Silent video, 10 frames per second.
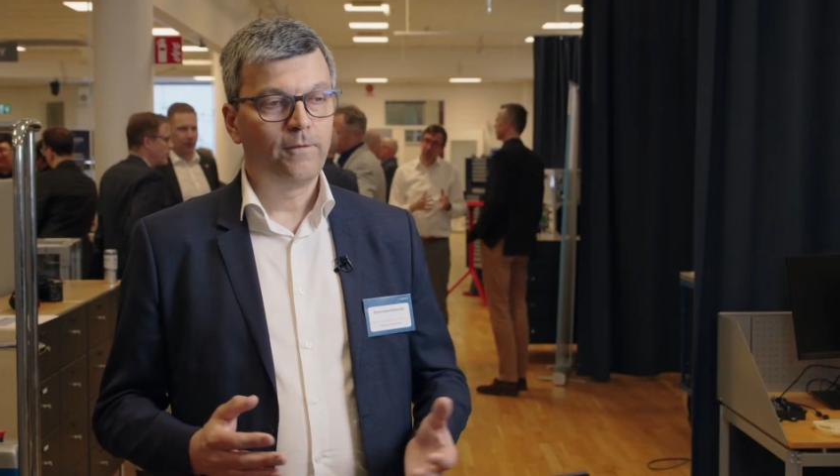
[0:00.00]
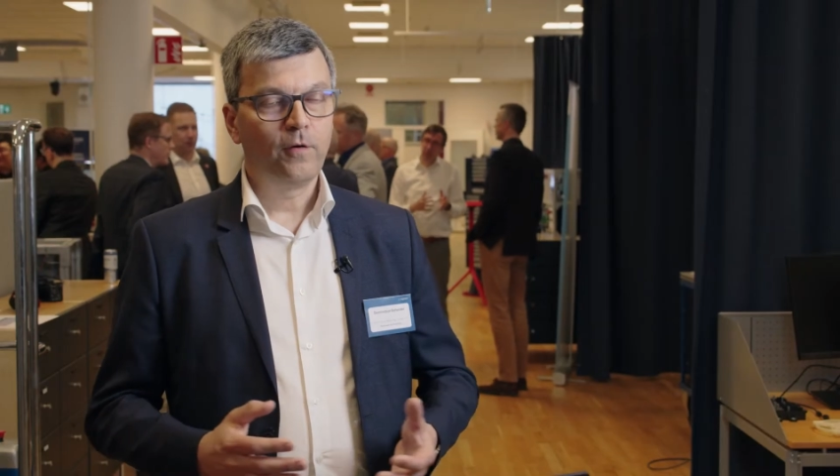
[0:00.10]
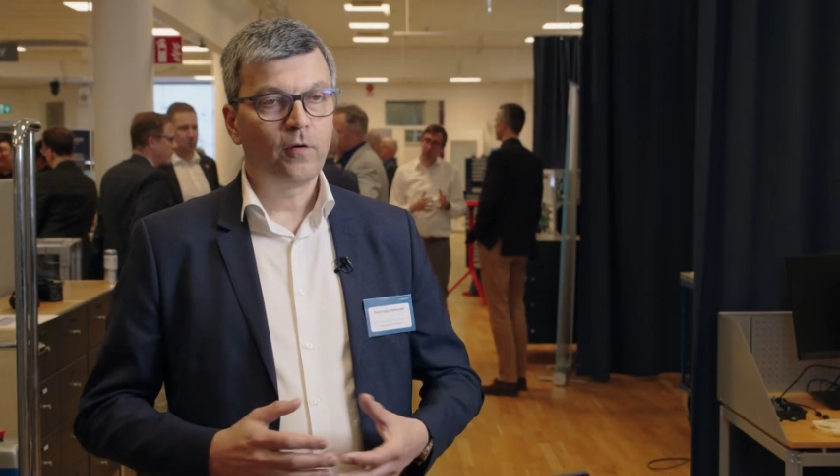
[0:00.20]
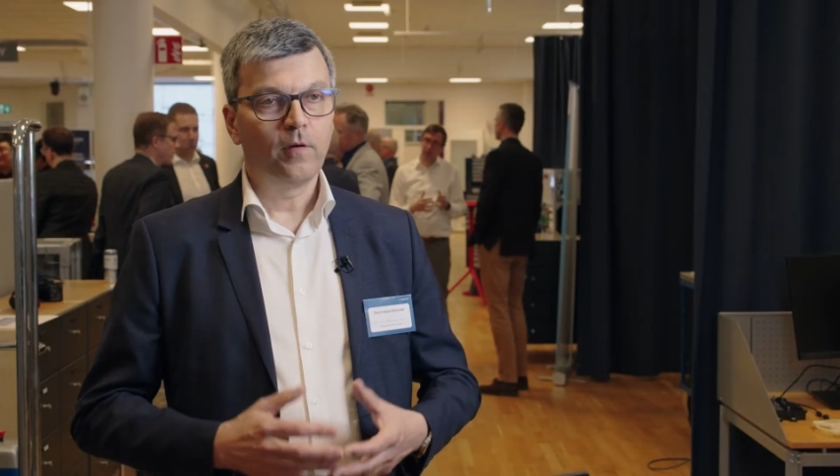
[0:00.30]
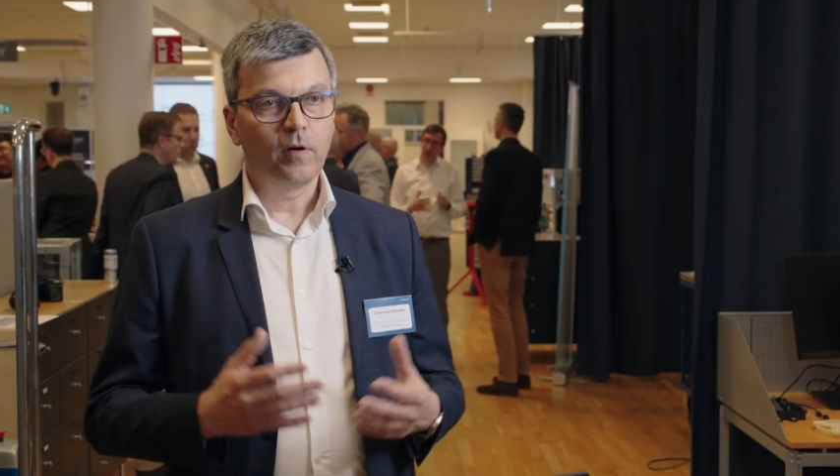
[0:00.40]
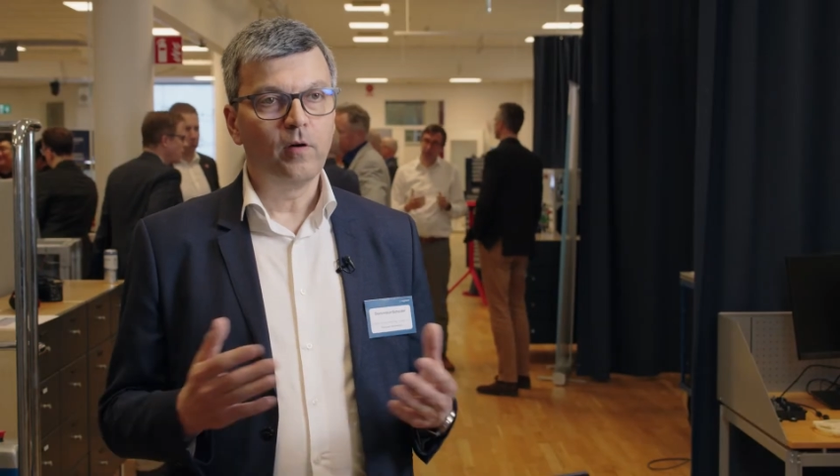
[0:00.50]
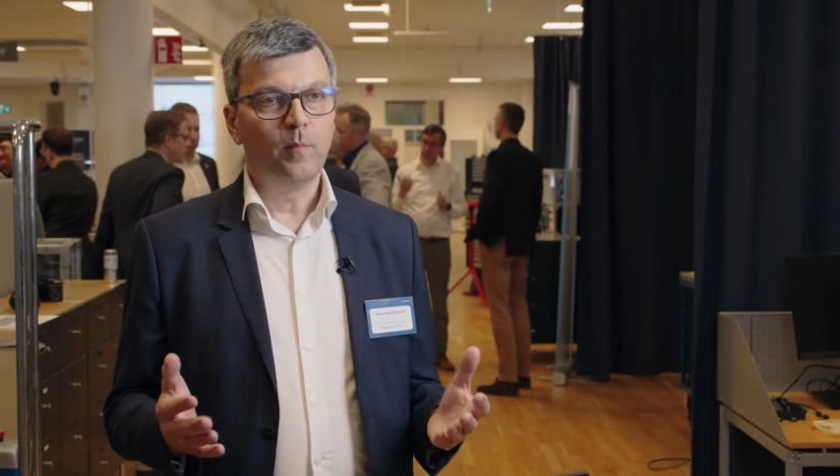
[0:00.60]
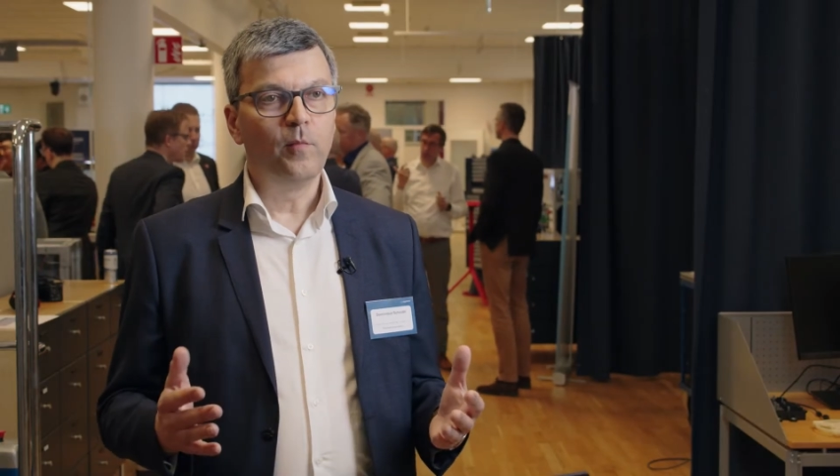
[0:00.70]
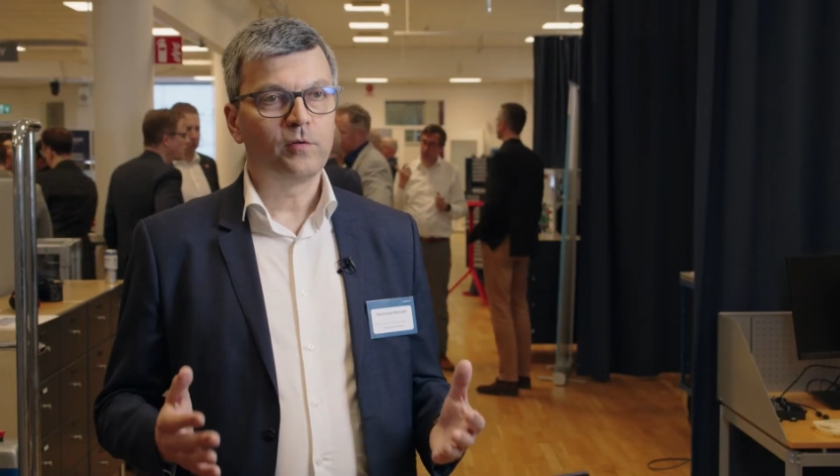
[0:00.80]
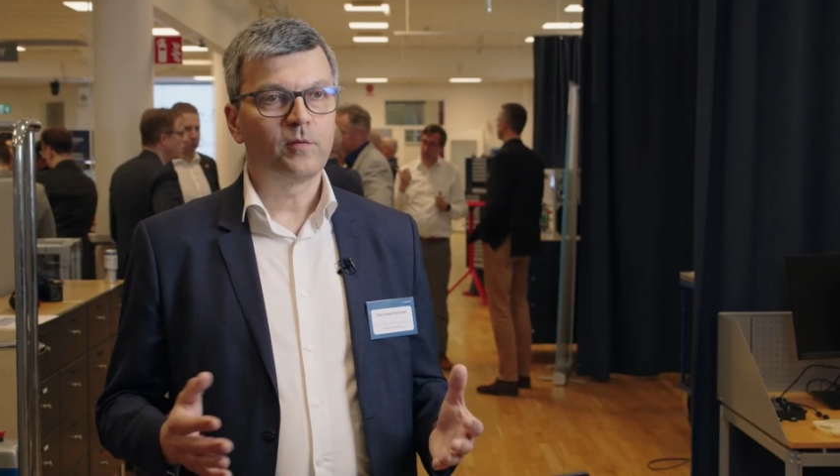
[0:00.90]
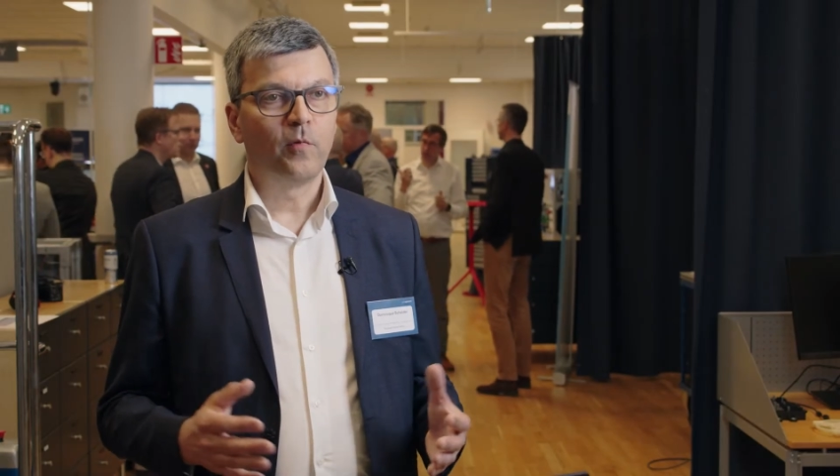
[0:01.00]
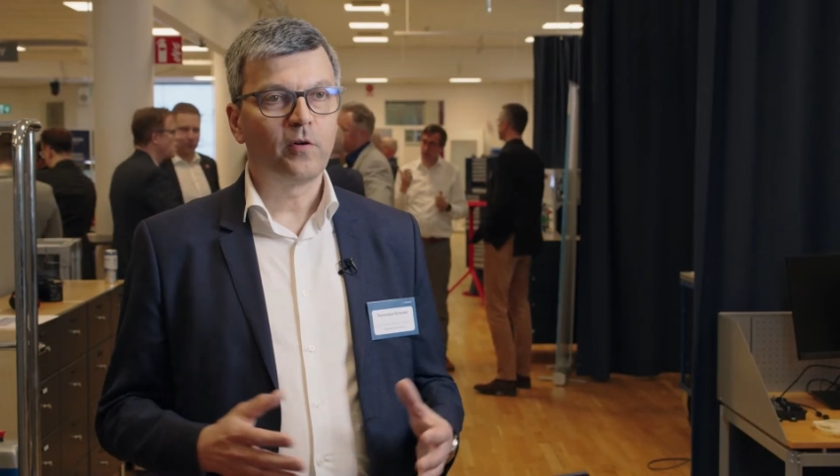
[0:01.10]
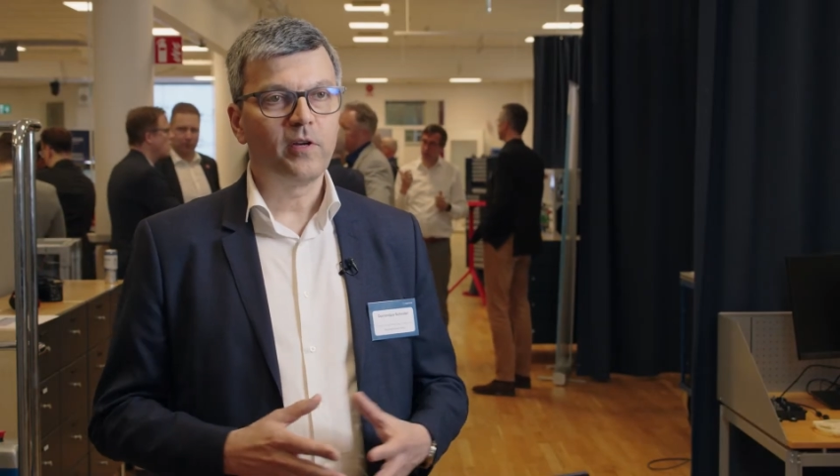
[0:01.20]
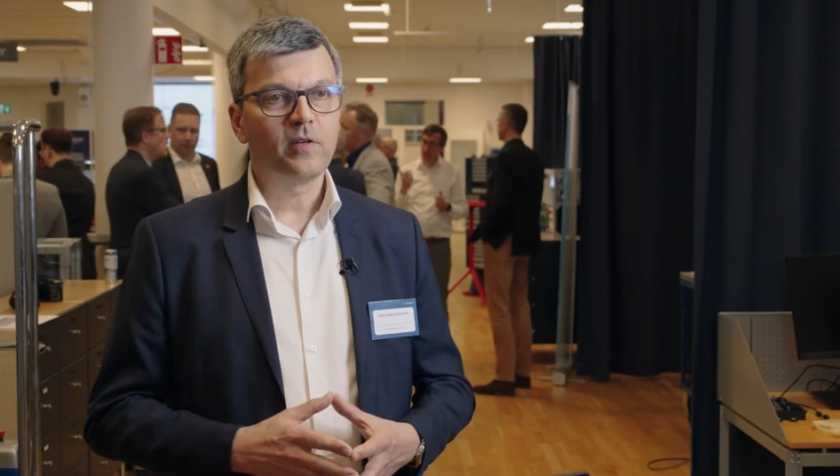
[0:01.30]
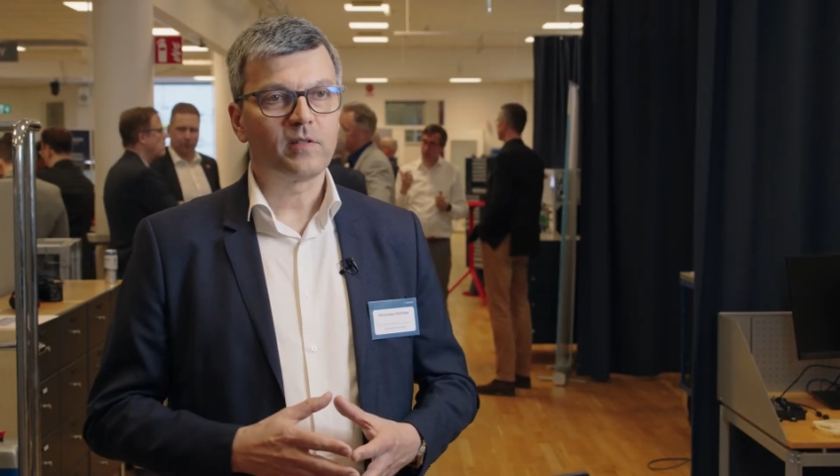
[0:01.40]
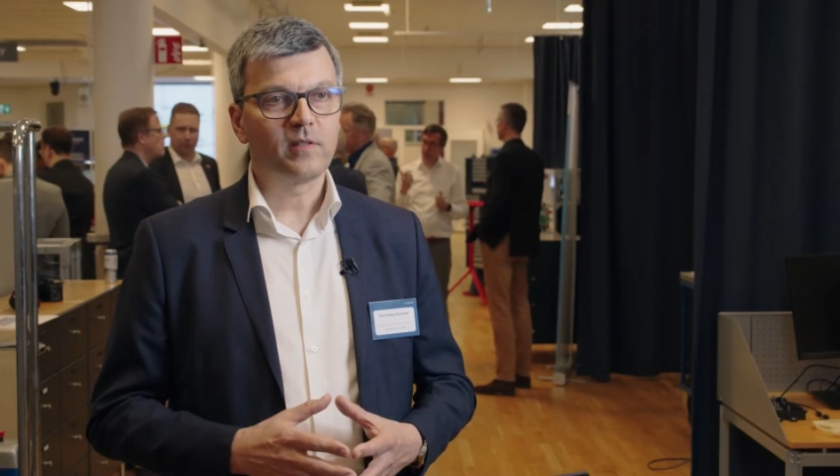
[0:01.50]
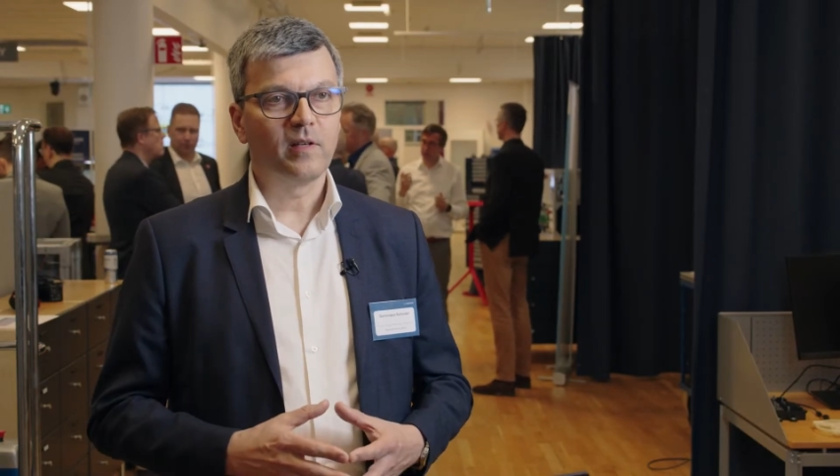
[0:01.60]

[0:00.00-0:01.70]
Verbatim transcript: for uh, most more years,